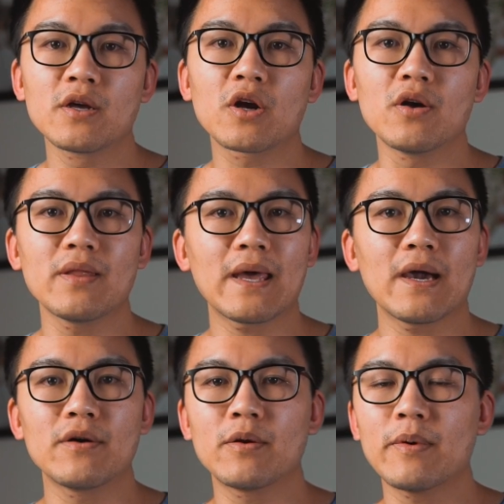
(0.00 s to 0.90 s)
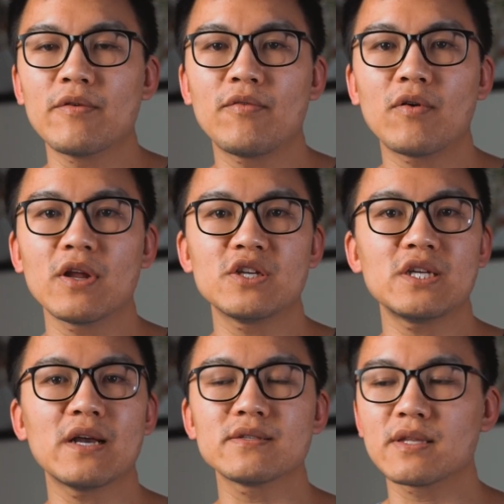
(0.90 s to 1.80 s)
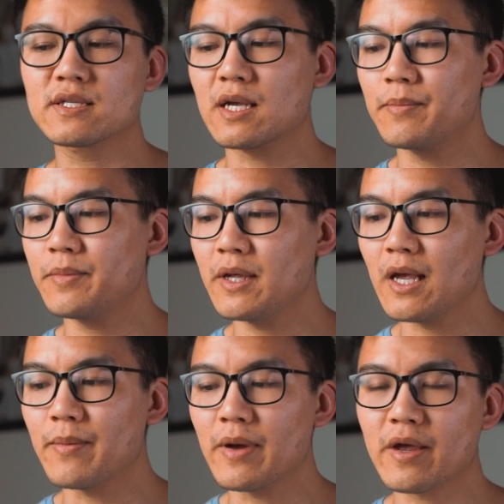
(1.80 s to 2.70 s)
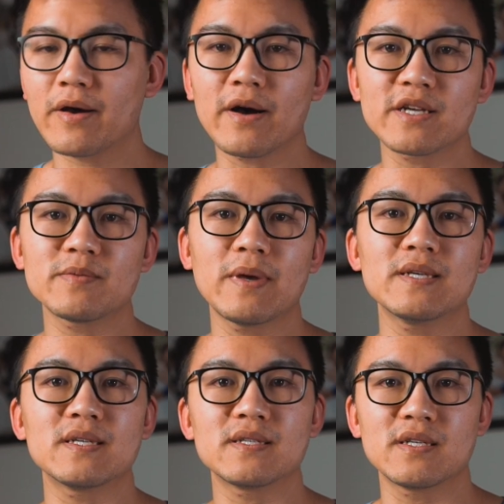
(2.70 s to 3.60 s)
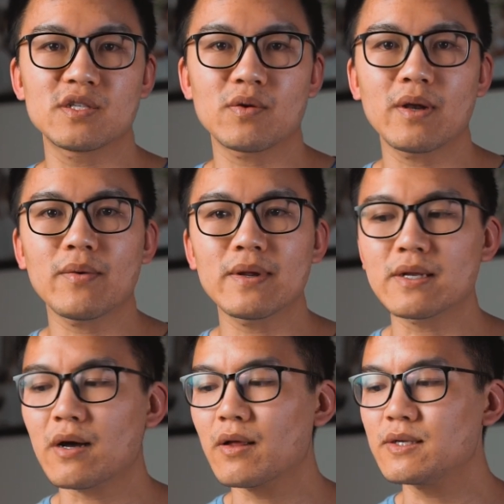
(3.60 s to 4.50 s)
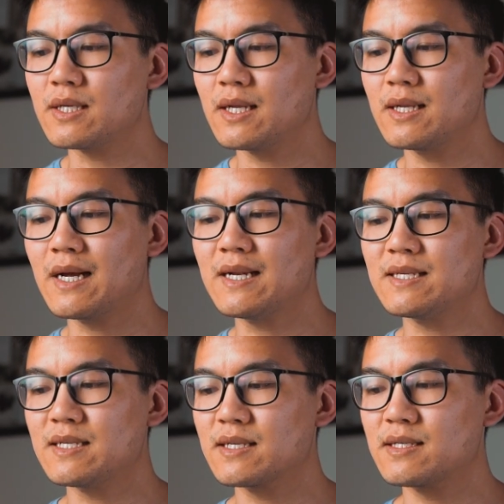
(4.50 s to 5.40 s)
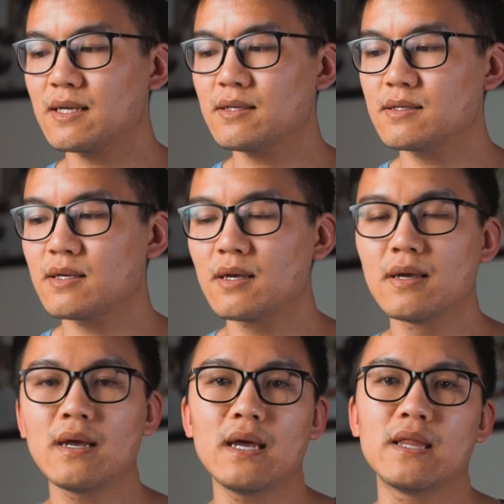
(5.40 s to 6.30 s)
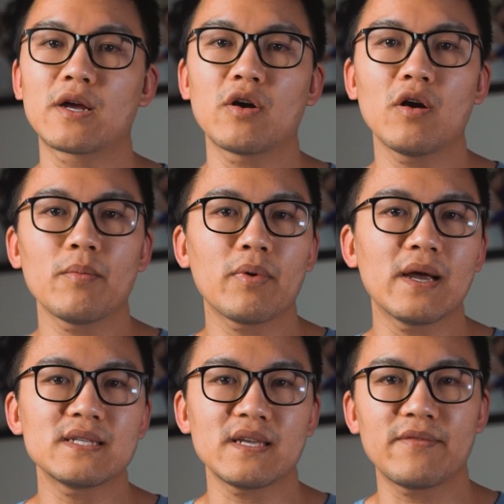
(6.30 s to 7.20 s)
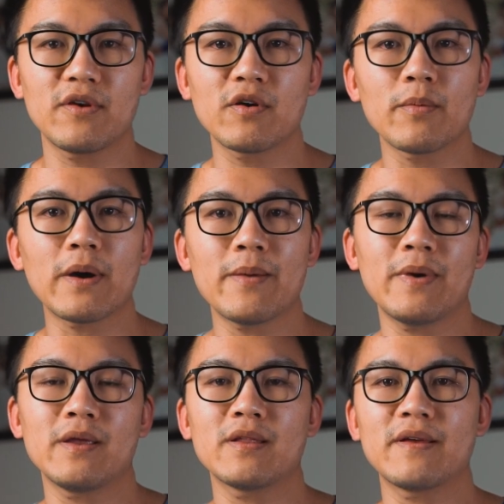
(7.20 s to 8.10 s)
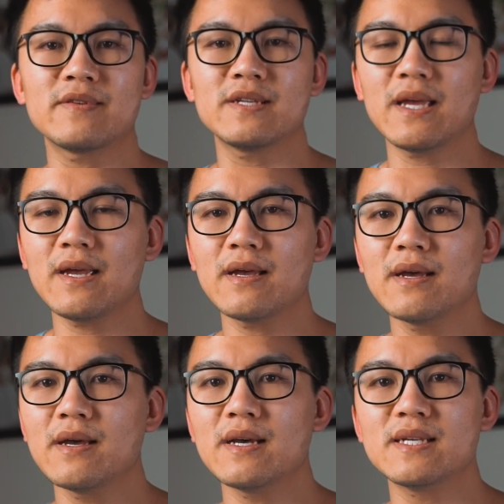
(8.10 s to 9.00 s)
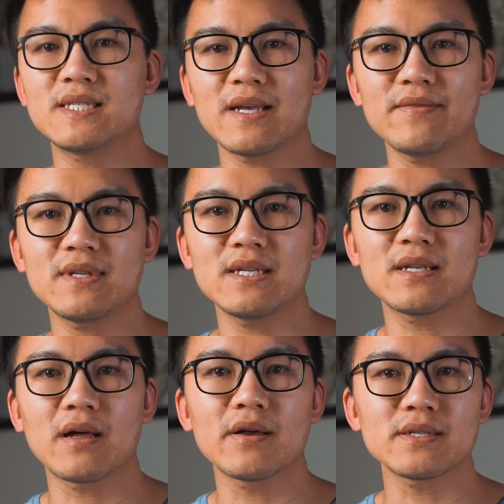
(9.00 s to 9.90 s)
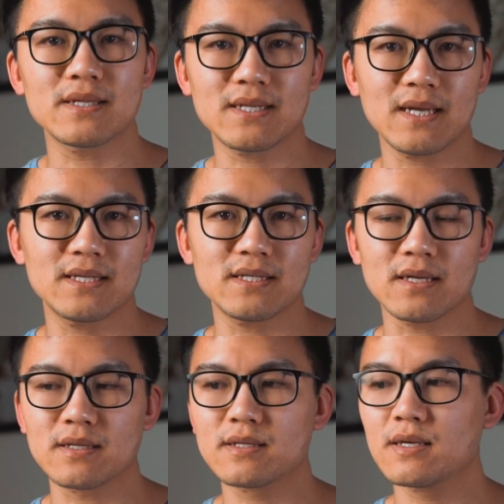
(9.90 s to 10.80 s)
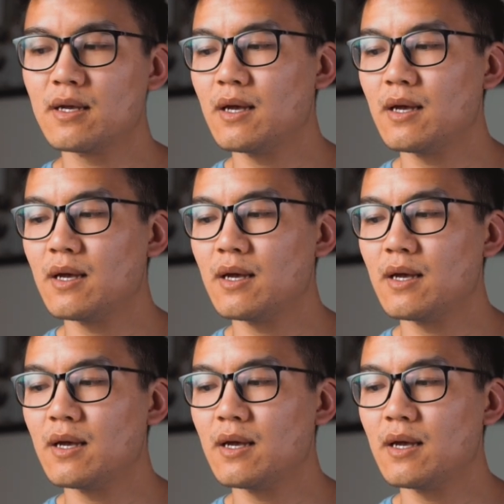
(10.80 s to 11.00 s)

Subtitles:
Currently, I own about 40 shares in this company, and my cost basis is $21.96. And the current price, if you were to buy Manulife today, is $17.10.